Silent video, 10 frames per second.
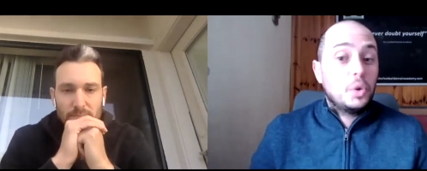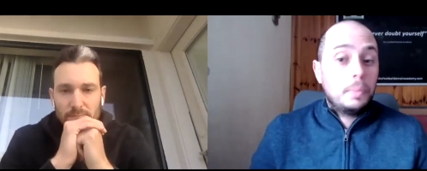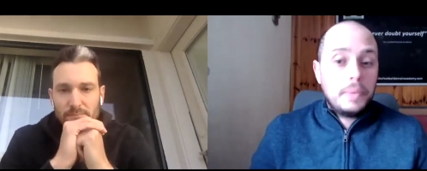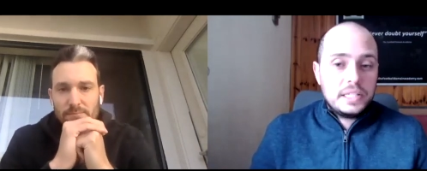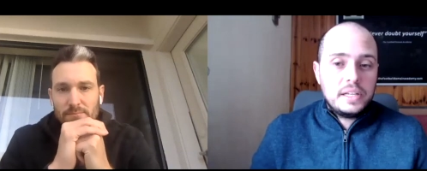
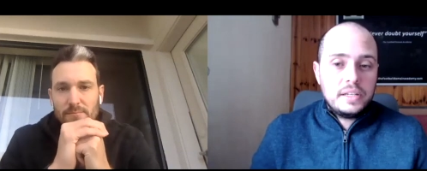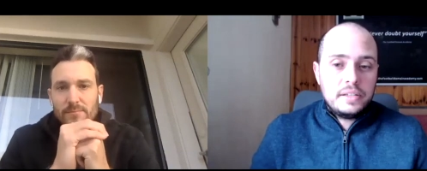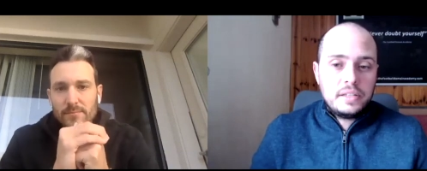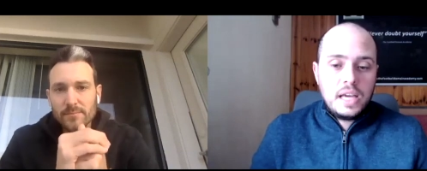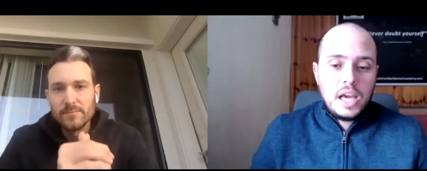Speaker 1: your
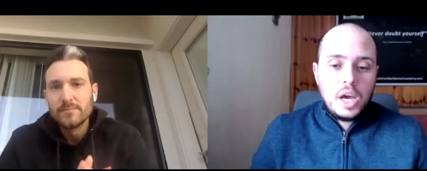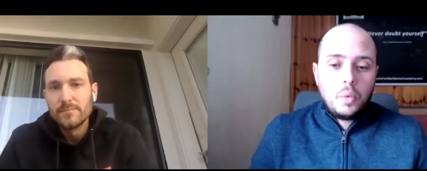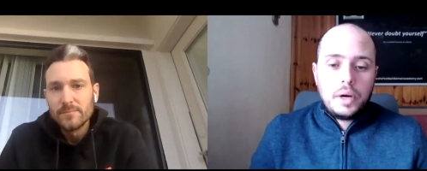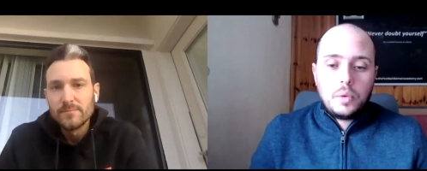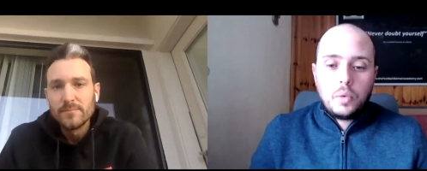business,
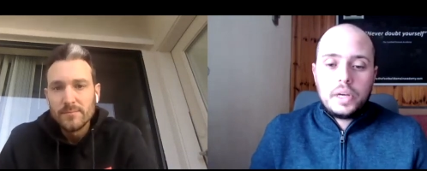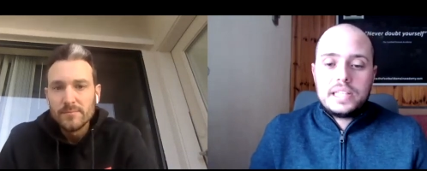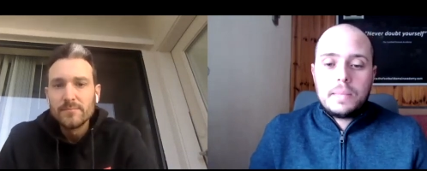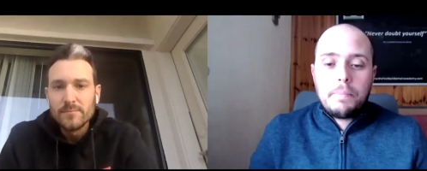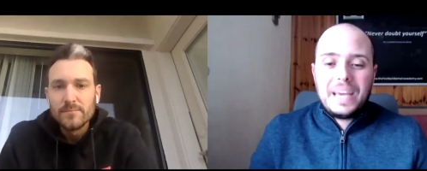where,
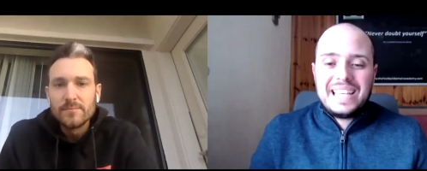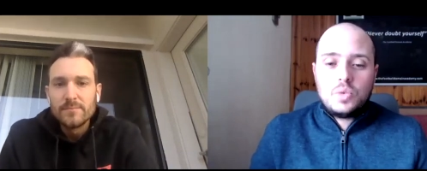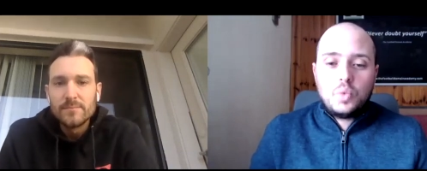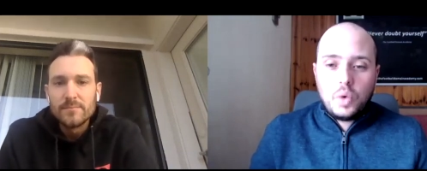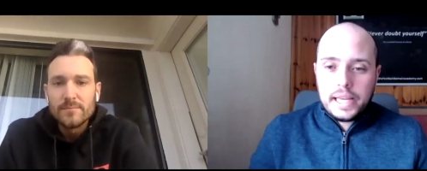what is the
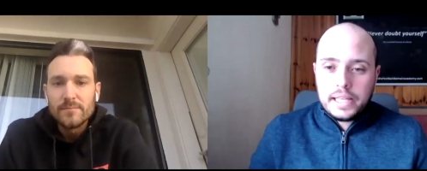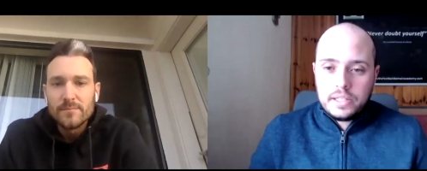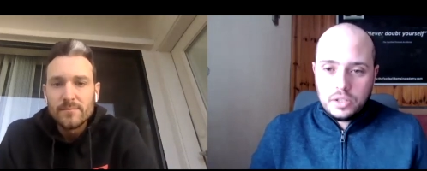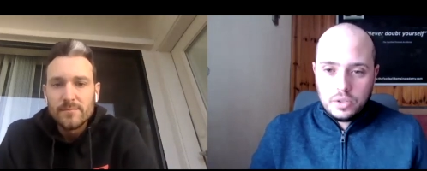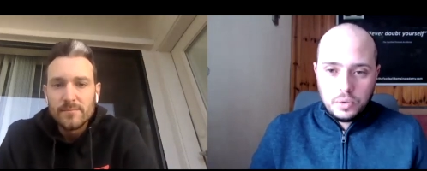best
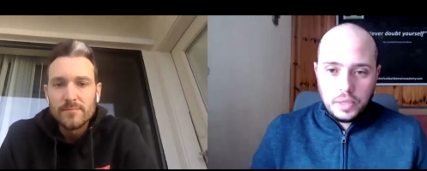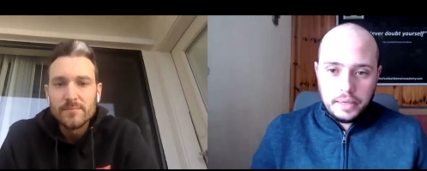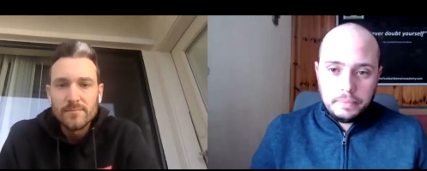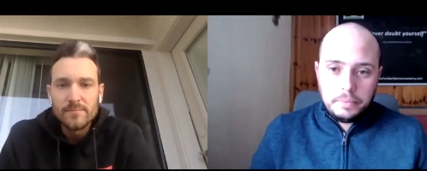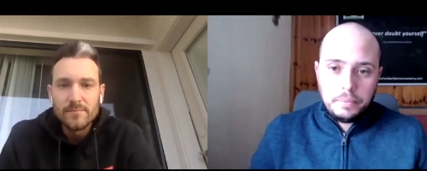way to do
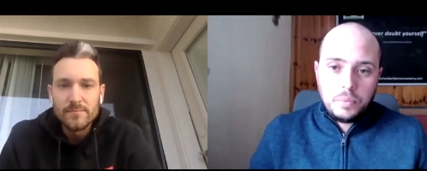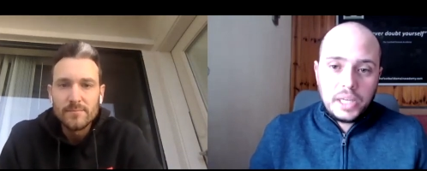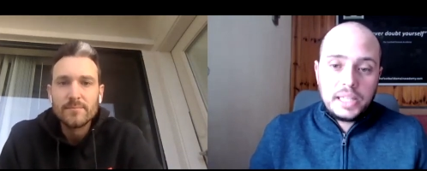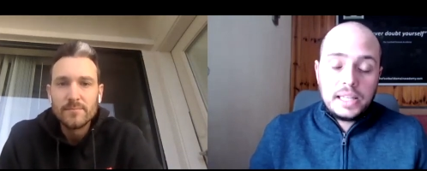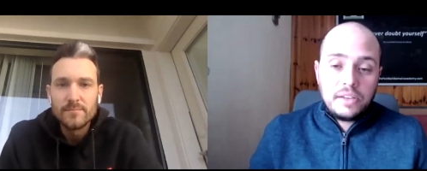that?
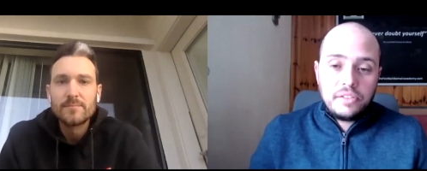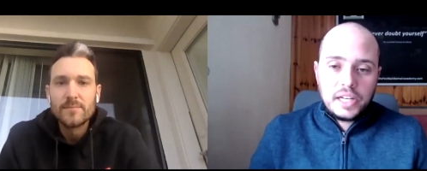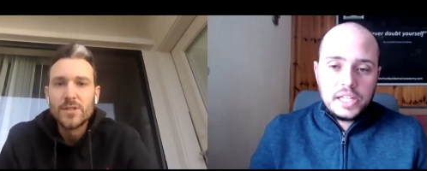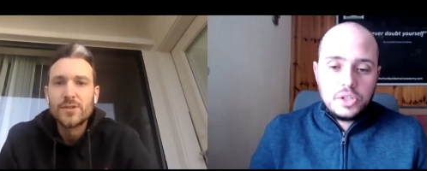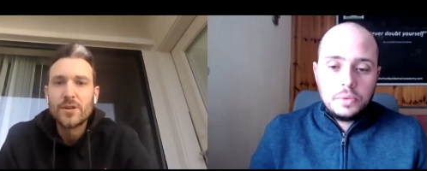Where can they
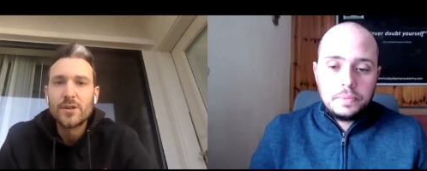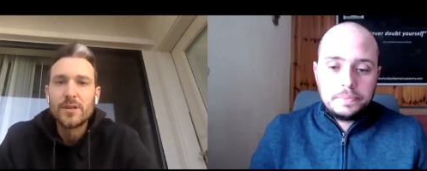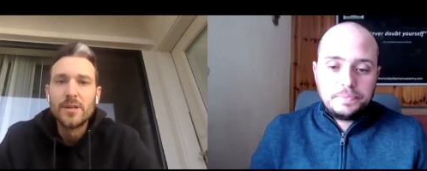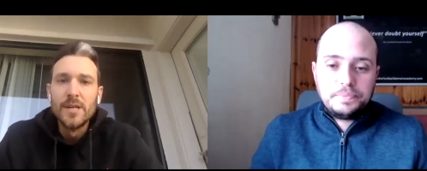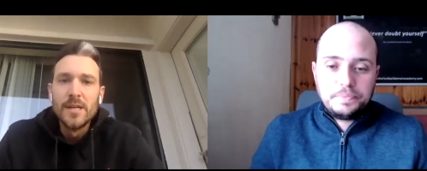find sure. you?
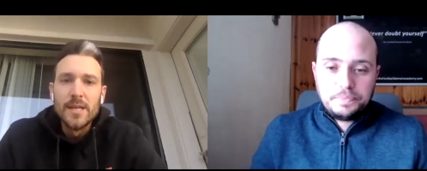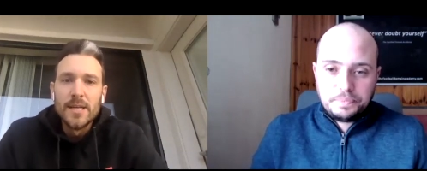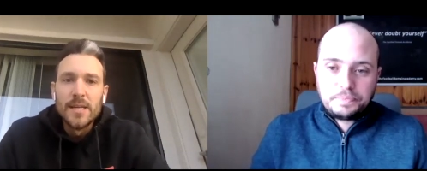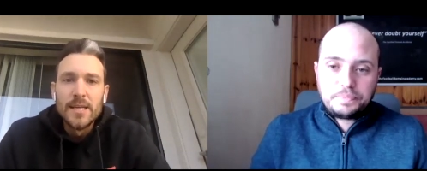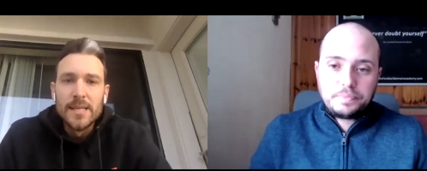Sure.
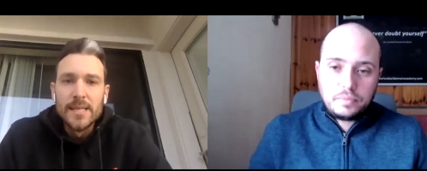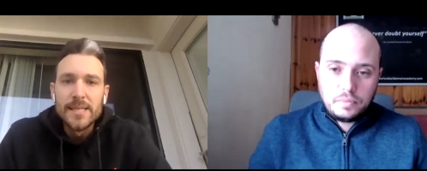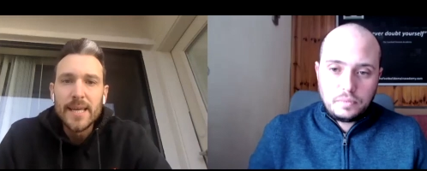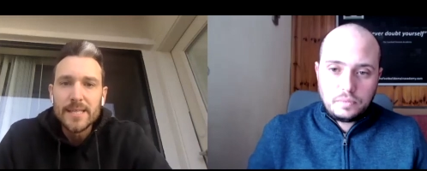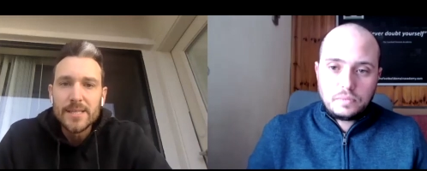
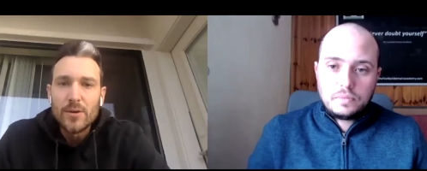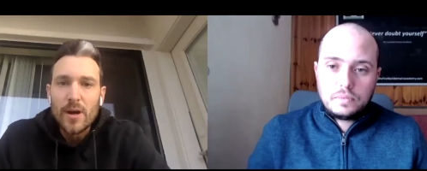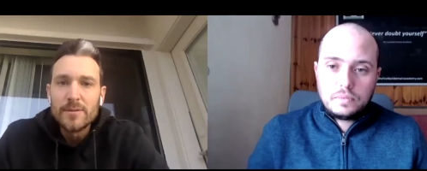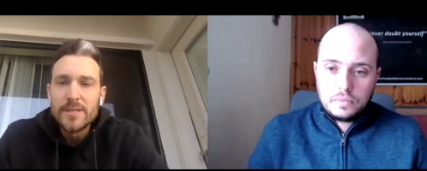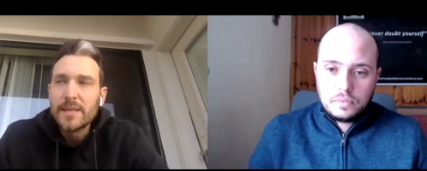
Speaker 2: Yeah, so I
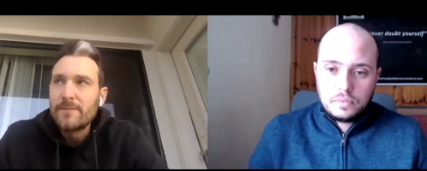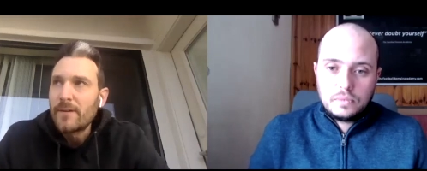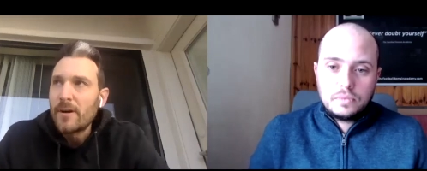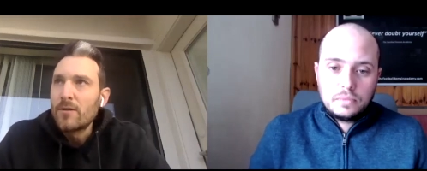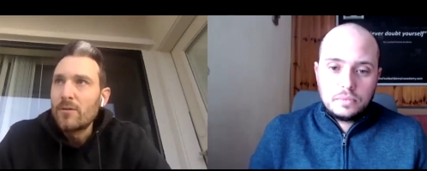would say
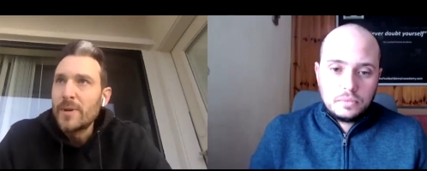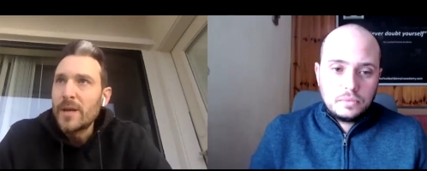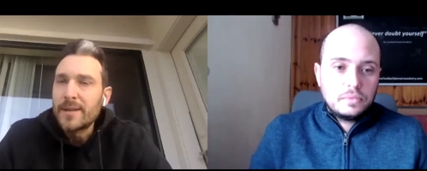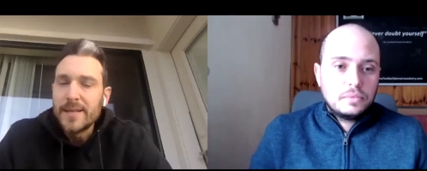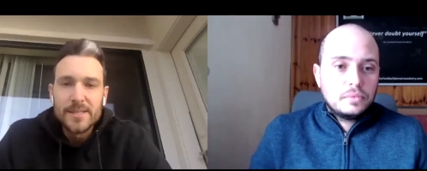follow me
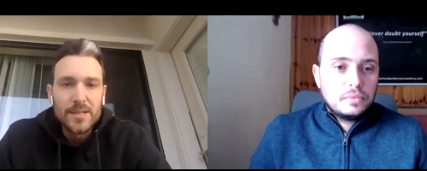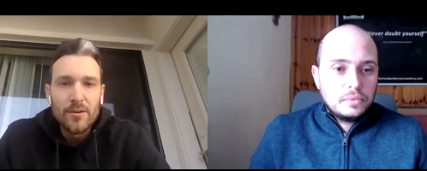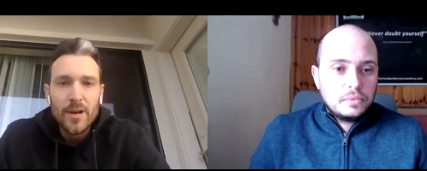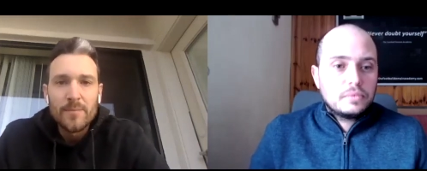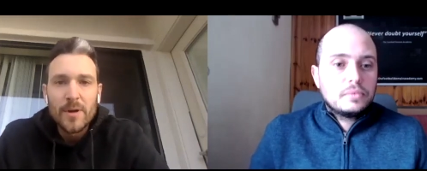on
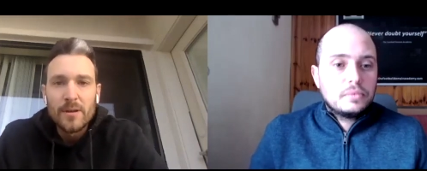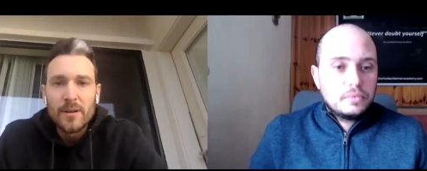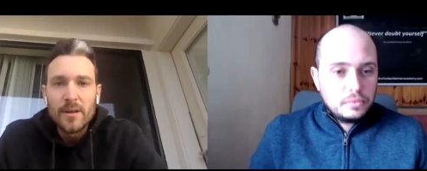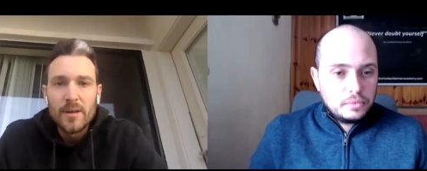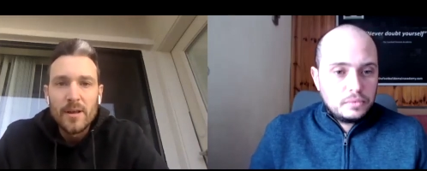Instagram on
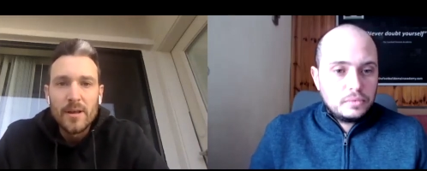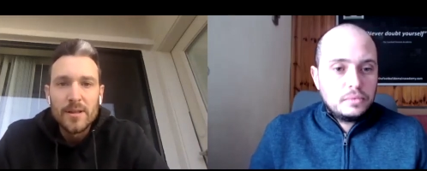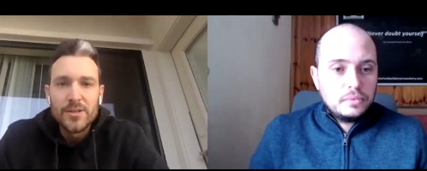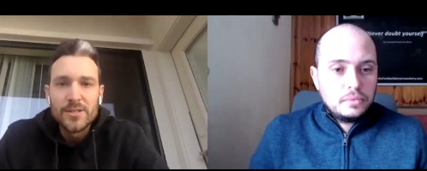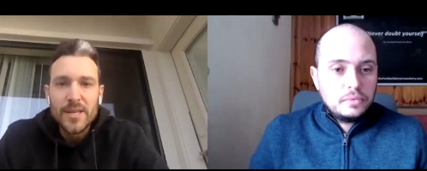uh,
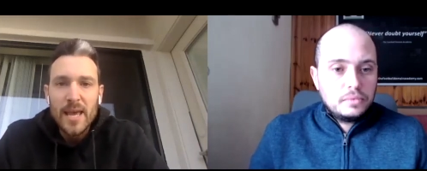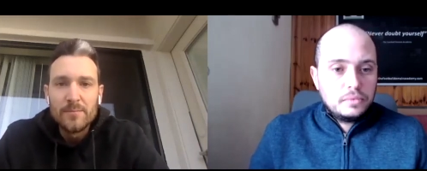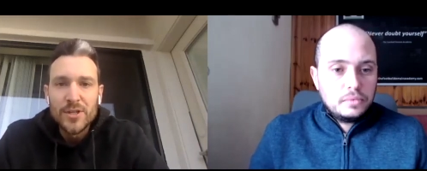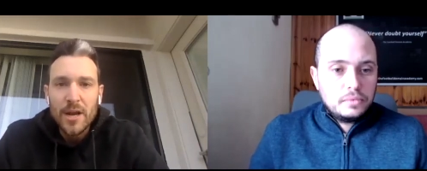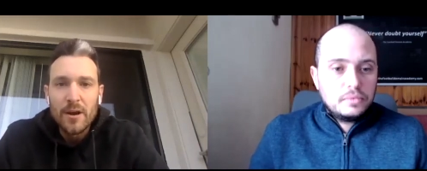it's just
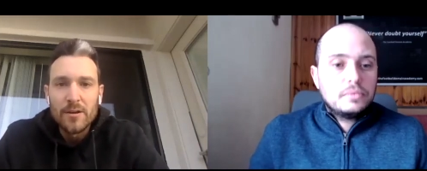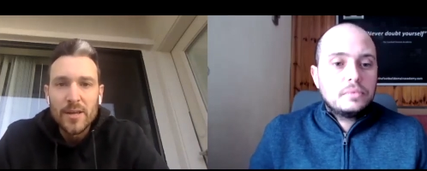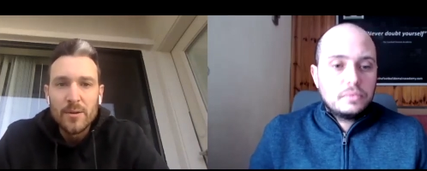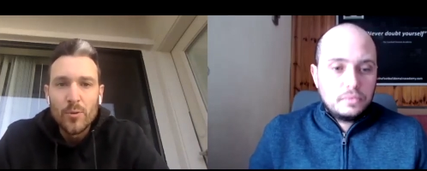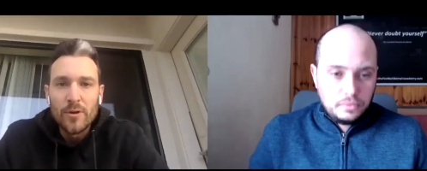MJR
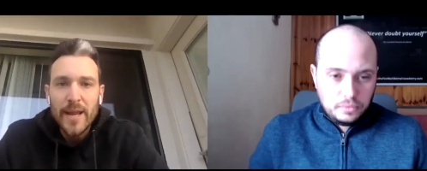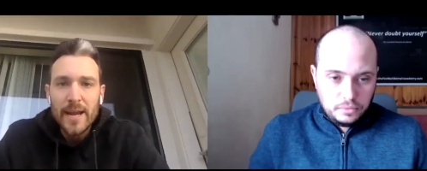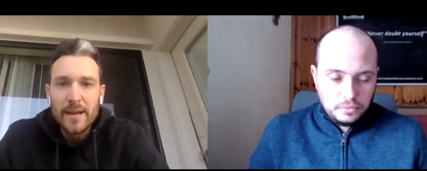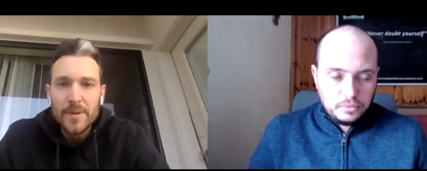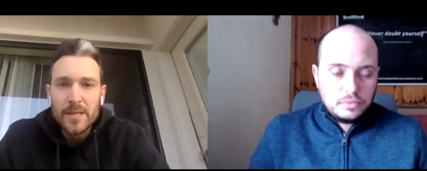Keeper
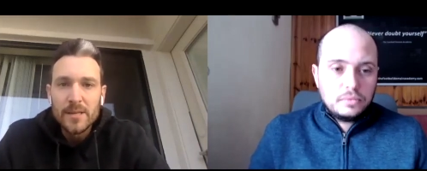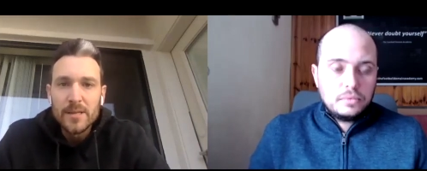Academy,